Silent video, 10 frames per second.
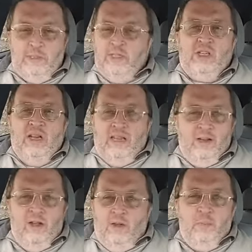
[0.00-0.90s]
Just
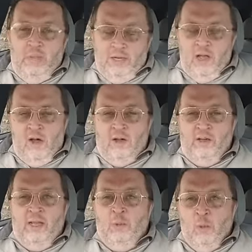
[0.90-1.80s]
let God be
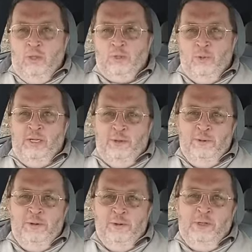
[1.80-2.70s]
God and watch what He'll
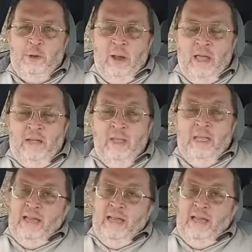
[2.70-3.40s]
do in your life.